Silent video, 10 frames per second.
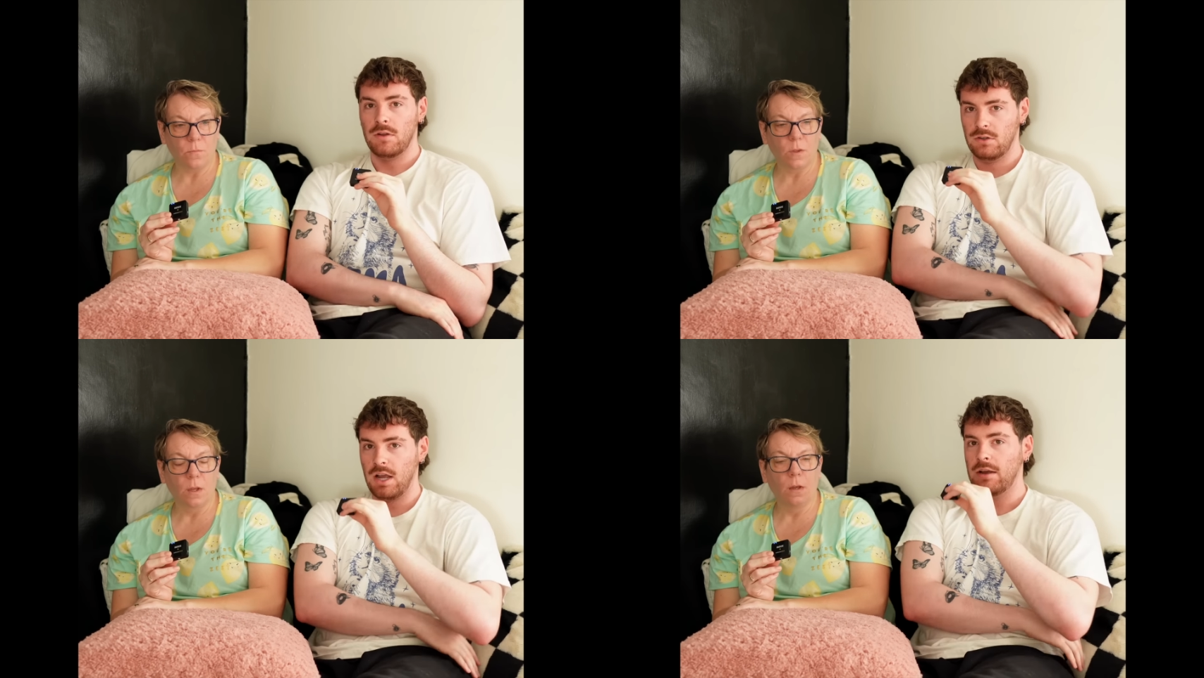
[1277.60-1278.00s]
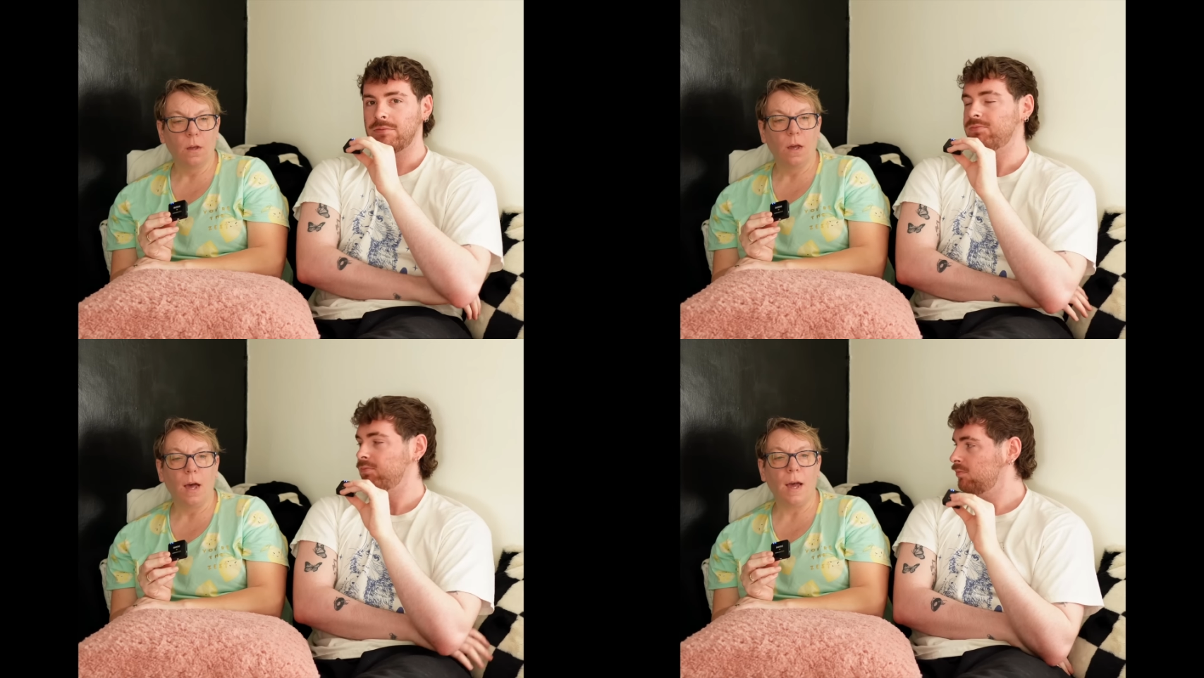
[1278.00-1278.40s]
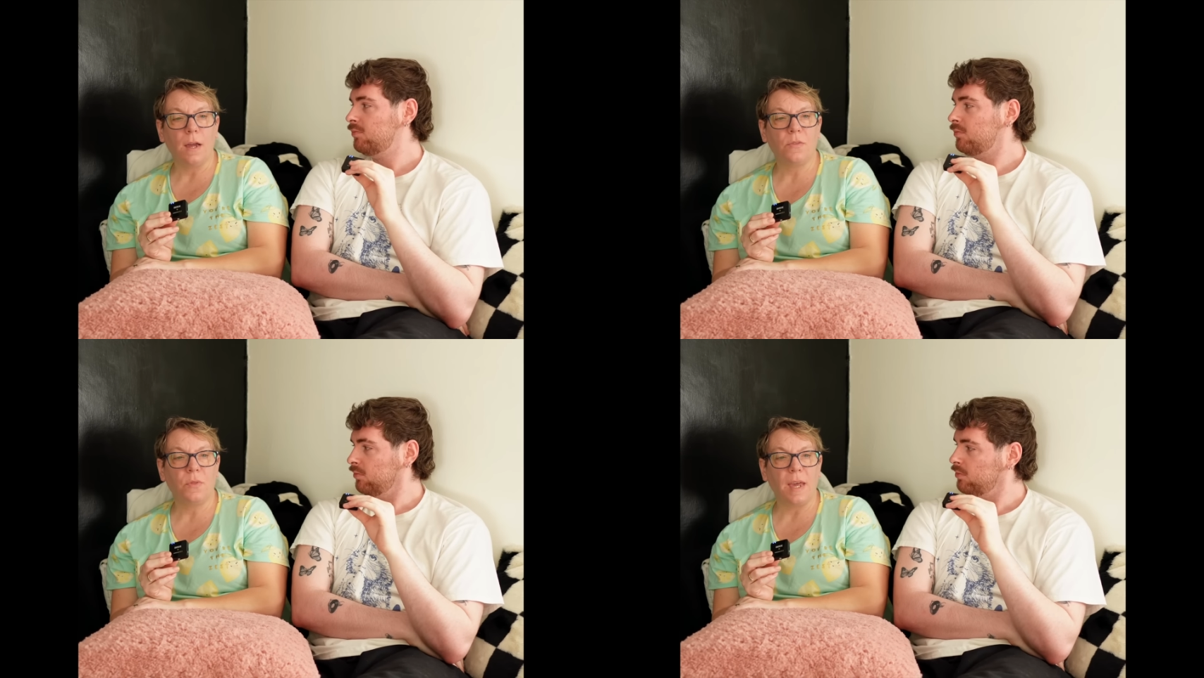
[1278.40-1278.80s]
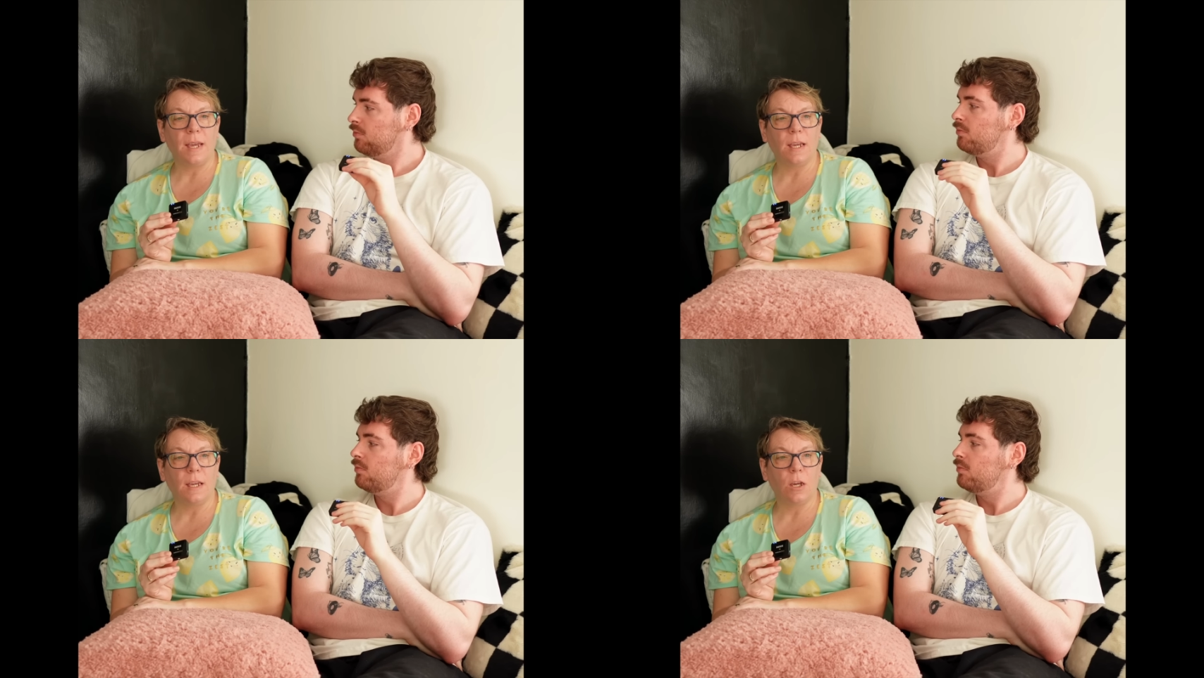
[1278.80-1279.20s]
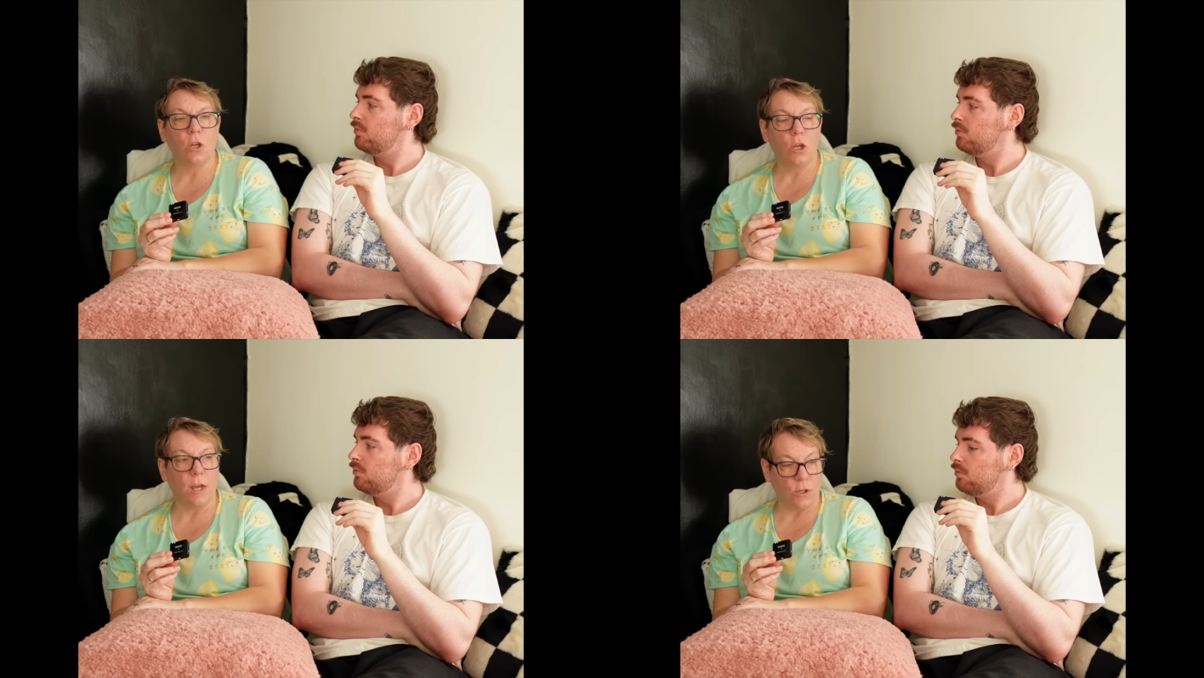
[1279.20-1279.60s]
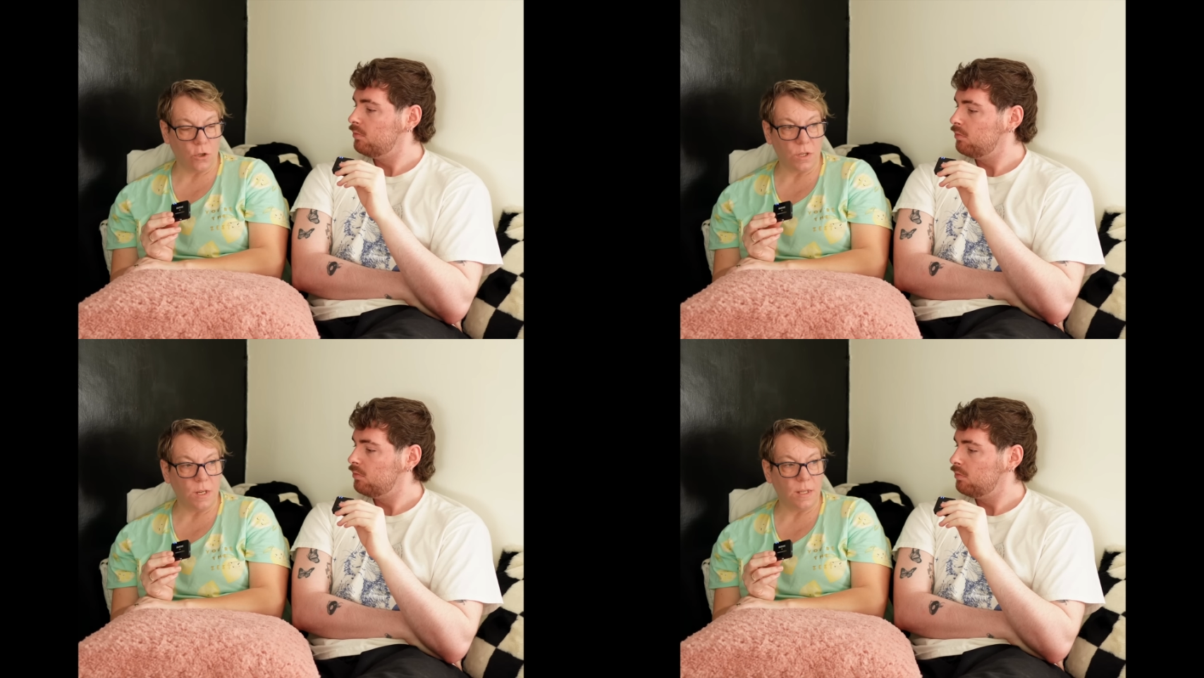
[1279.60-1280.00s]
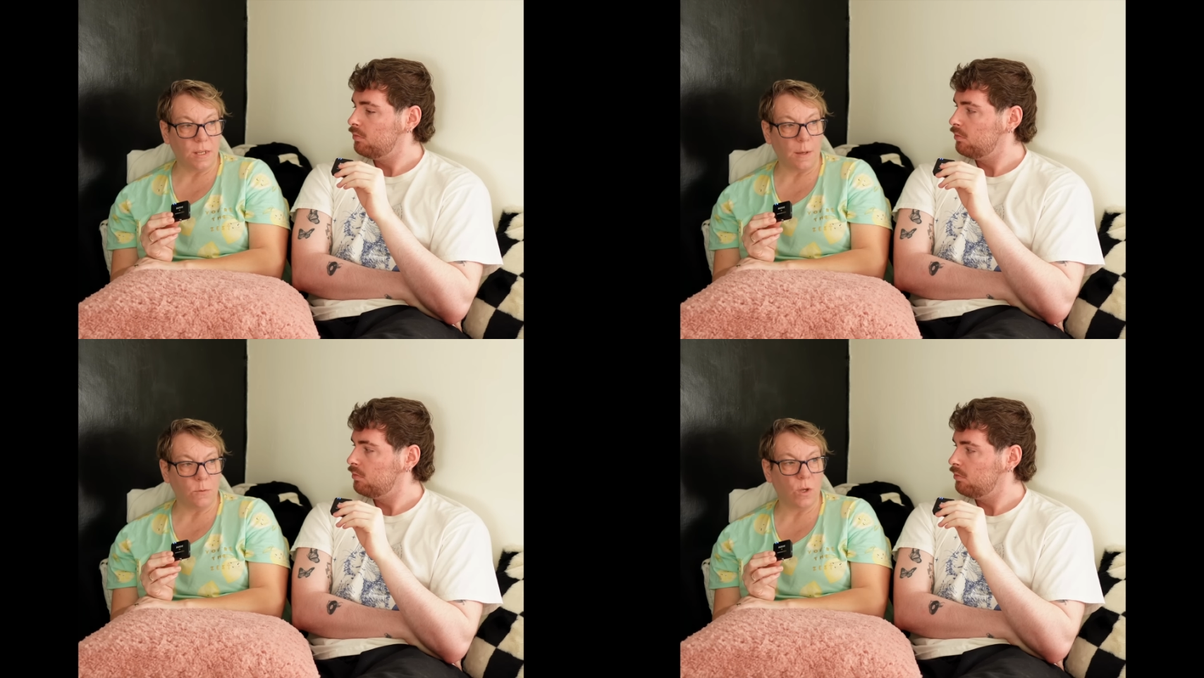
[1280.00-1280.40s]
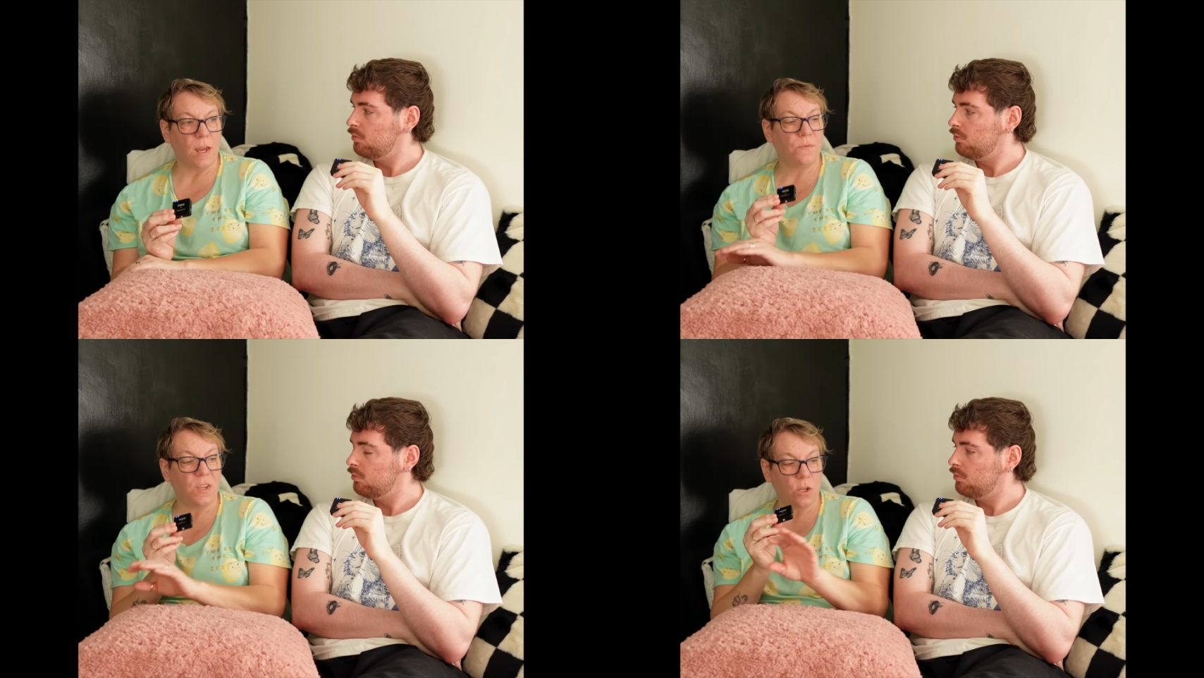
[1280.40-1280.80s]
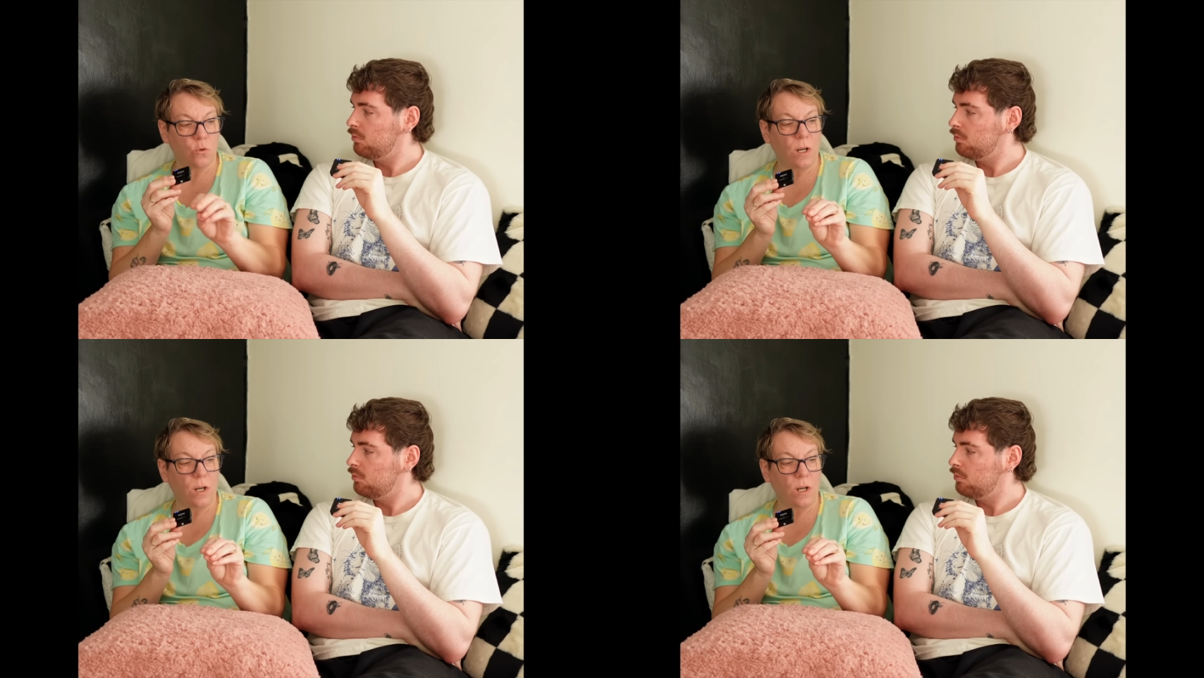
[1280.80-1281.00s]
Speaker 1: Okay. I think he does need time to. If this is